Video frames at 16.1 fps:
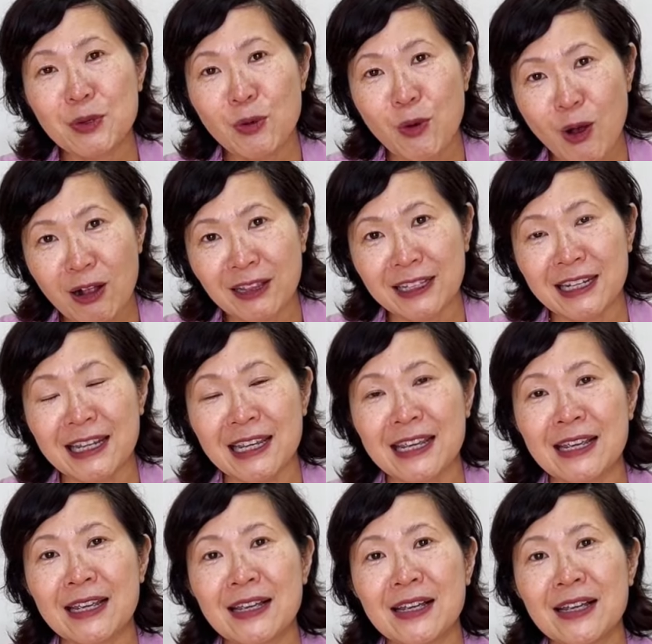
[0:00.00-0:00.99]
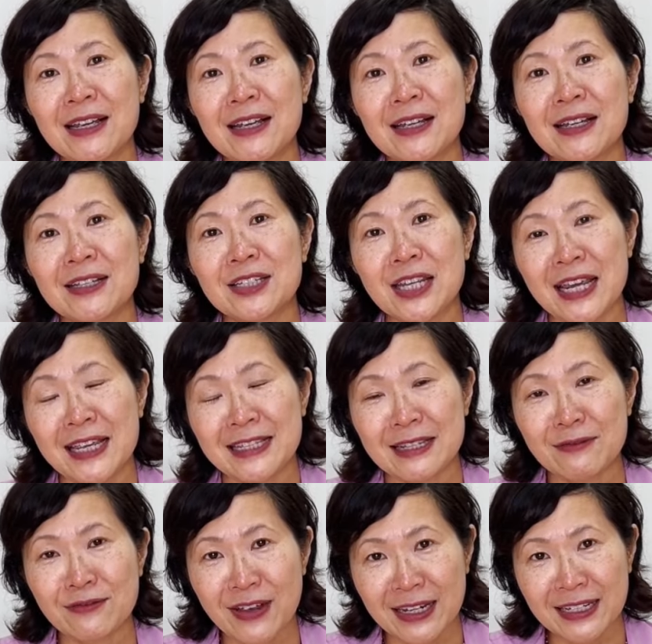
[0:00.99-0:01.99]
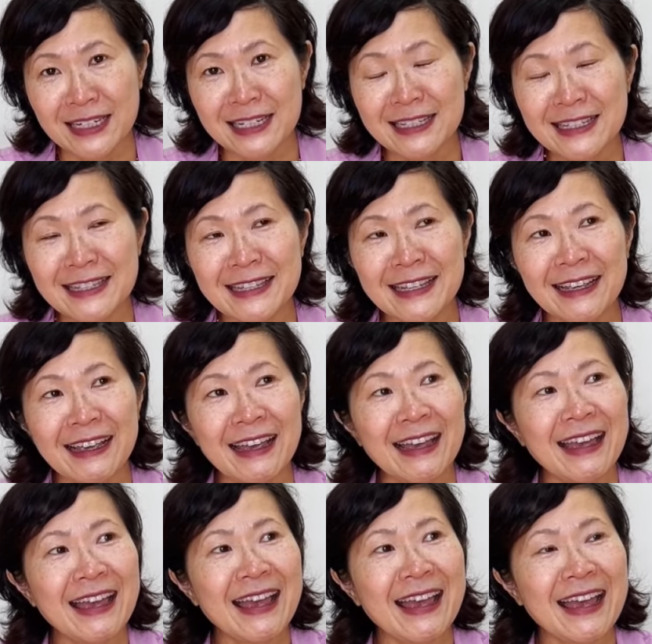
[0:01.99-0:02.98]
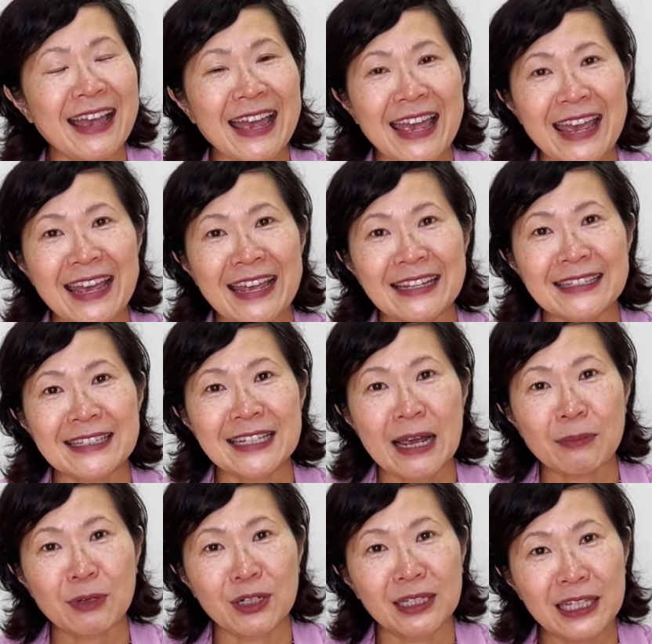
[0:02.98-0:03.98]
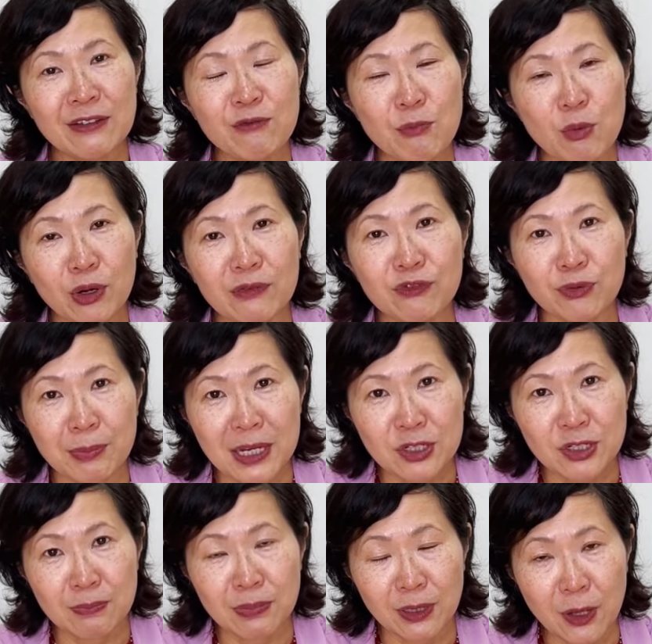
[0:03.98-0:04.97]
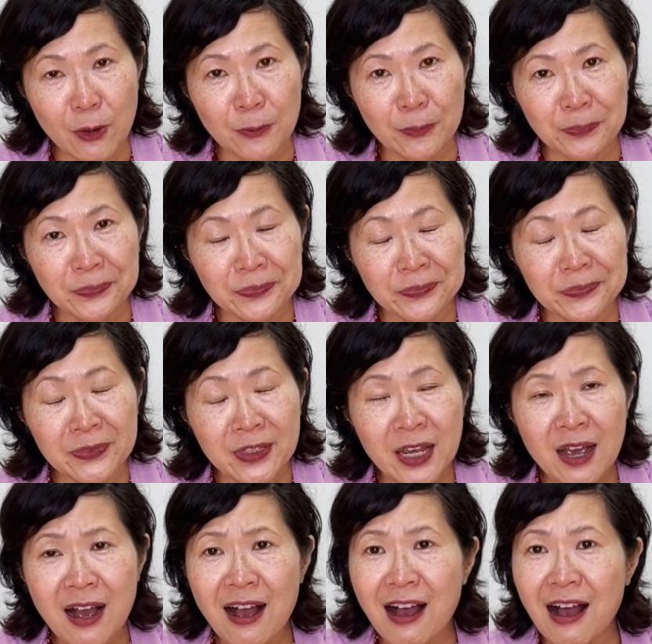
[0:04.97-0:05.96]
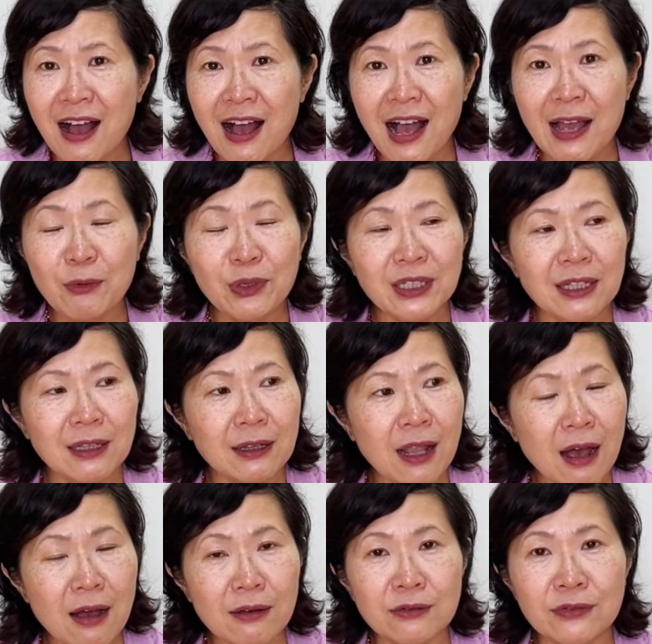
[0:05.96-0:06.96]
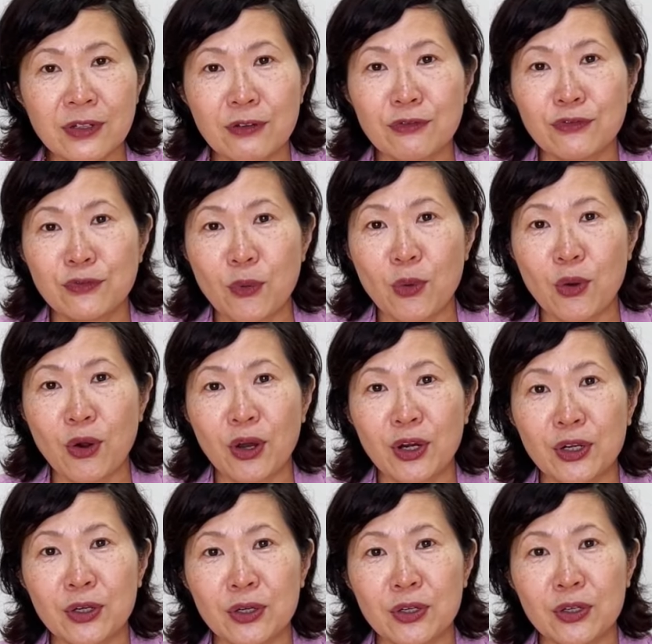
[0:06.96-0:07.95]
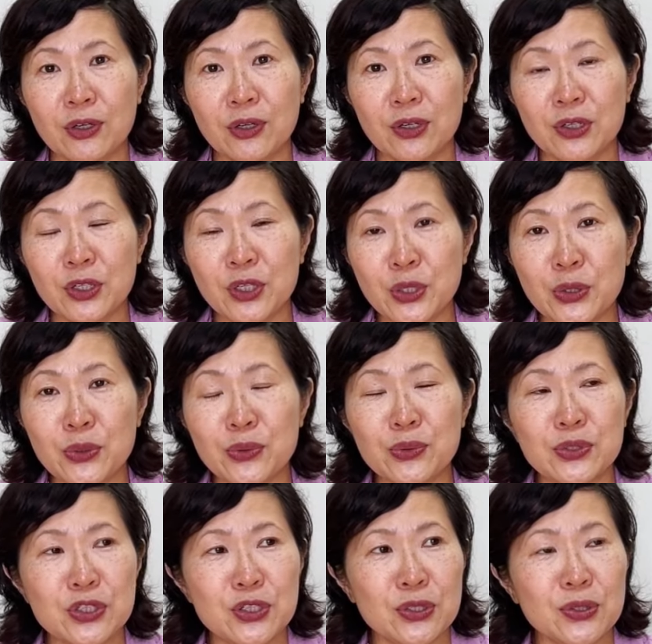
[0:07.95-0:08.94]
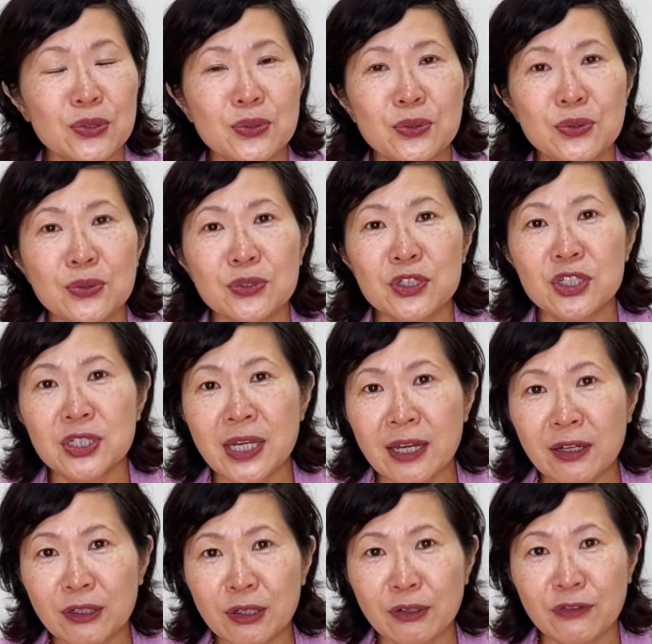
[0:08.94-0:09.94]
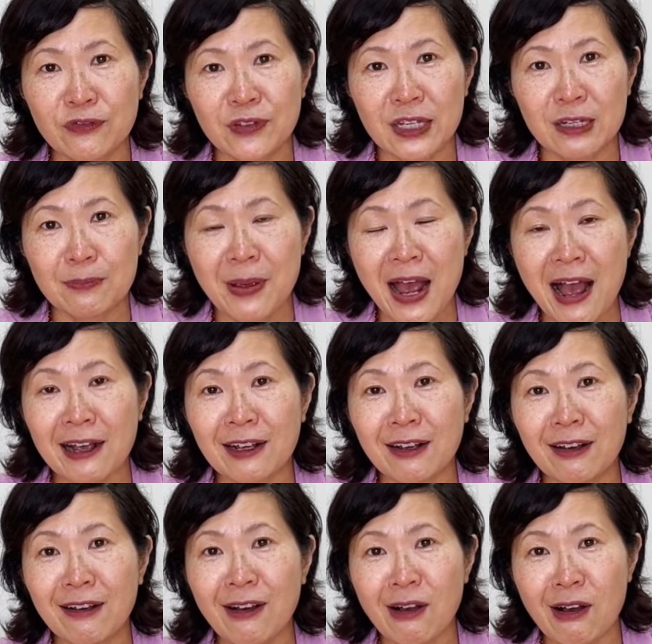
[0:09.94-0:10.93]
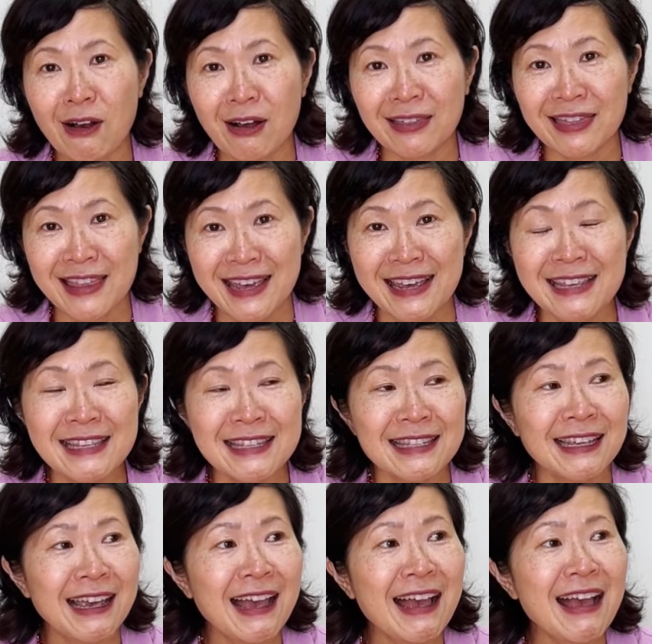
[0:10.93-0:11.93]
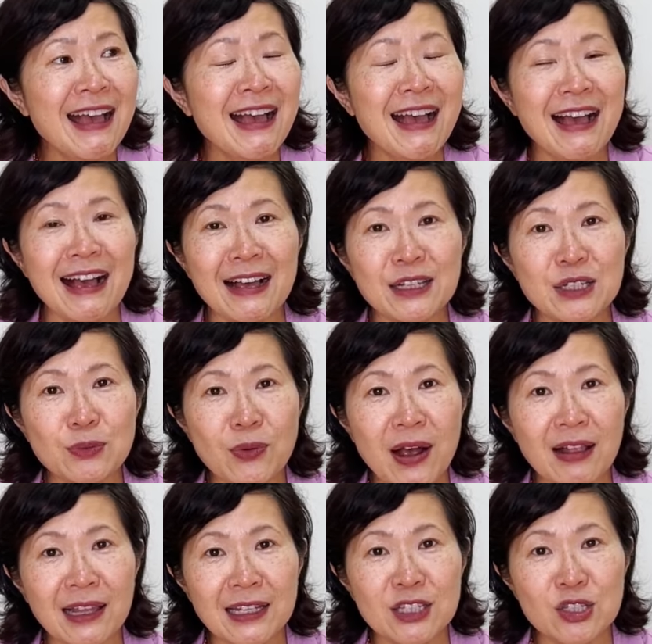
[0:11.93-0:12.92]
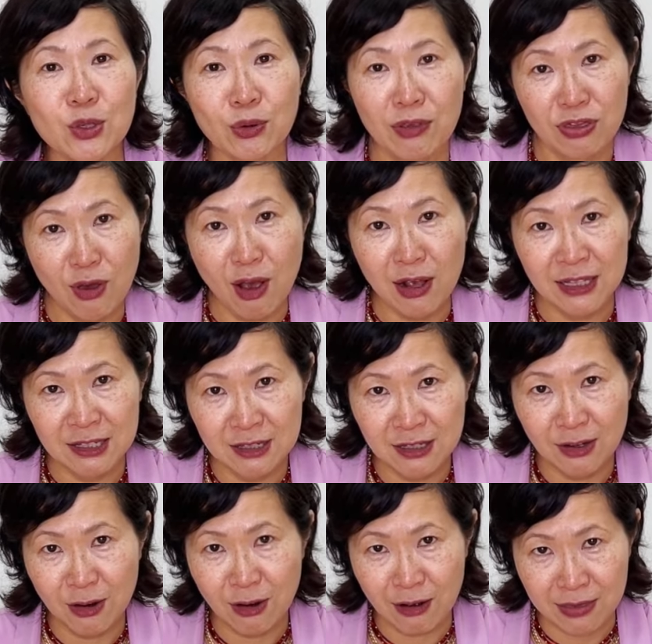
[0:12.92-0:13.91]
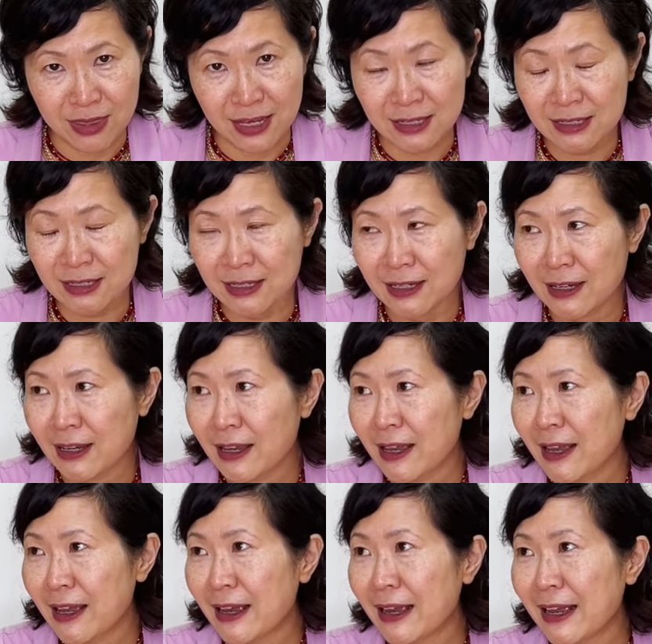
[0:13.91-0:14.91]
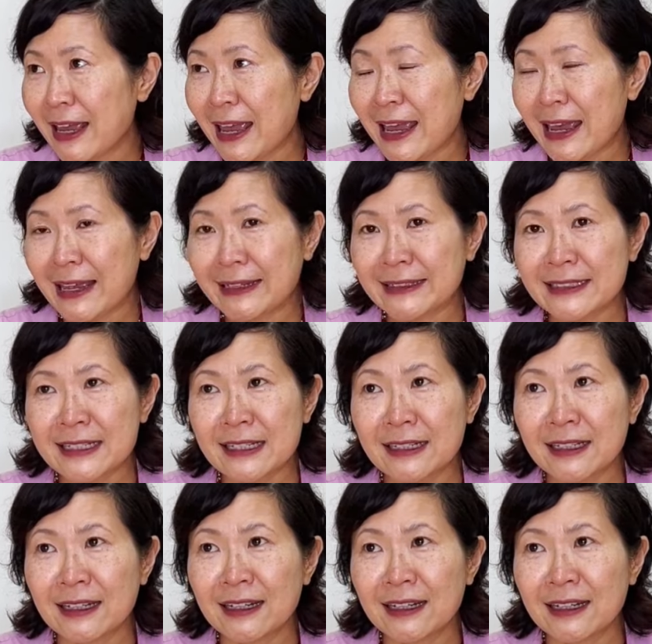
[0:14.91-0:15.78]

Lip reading: quality chains and findings, and I'm going to leave more information below. I would love for you to share your feedback on this, as well as your thoughts on this. And